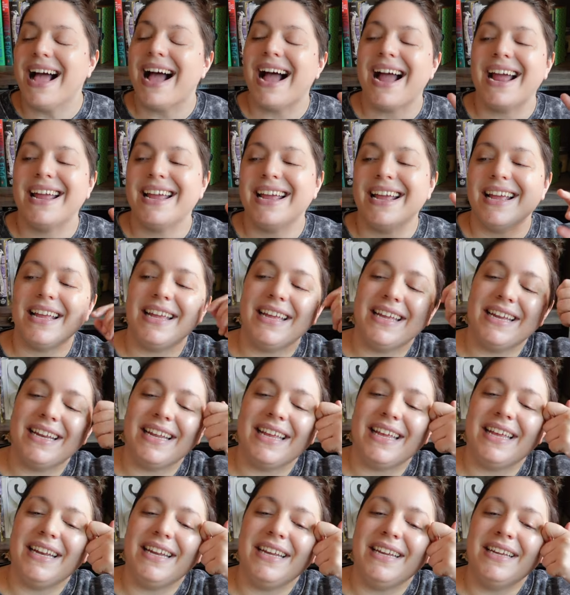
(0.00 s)
I it,
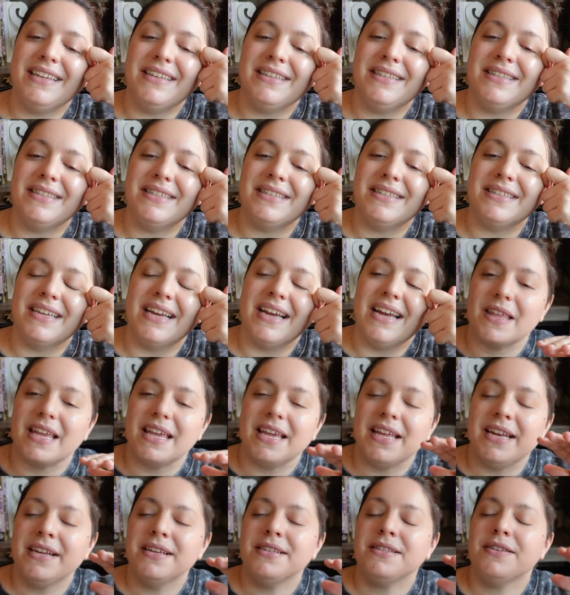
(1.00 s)
it is
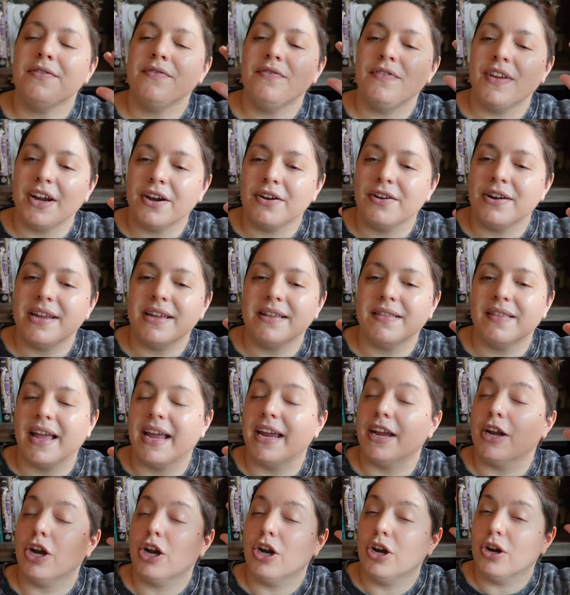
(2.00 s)
it is a very
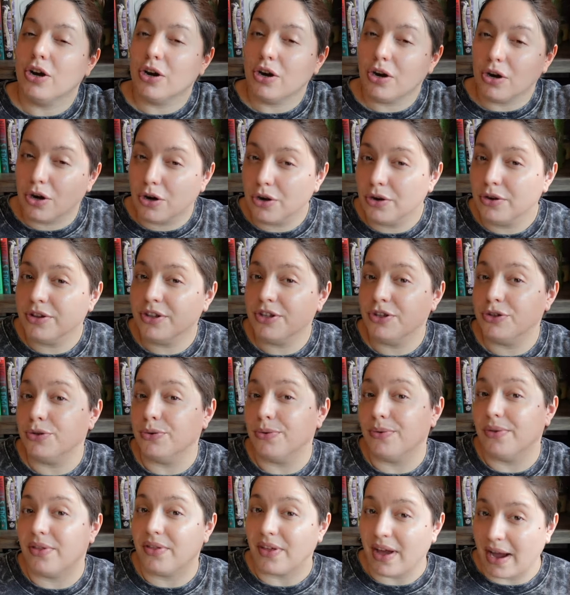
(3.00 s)
like early
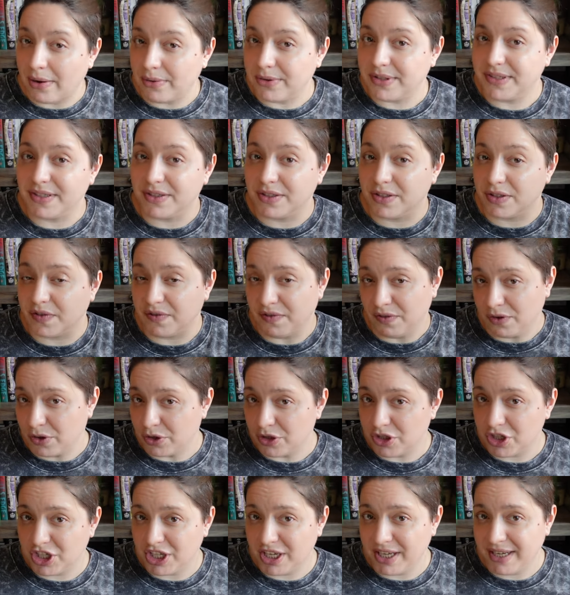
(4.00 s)
2000s
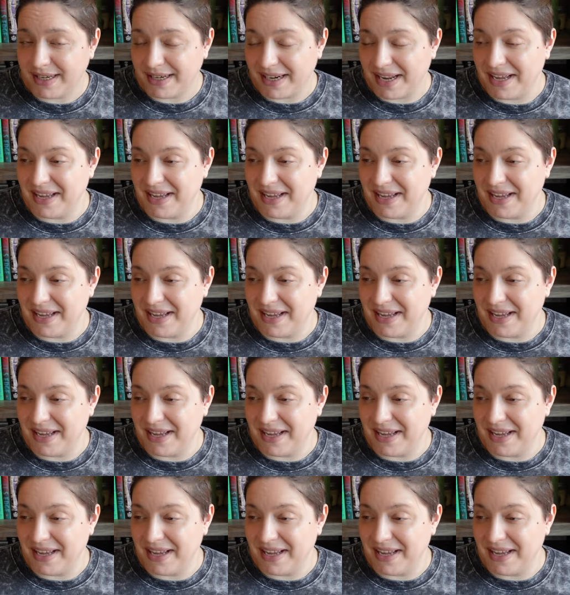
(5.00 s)
version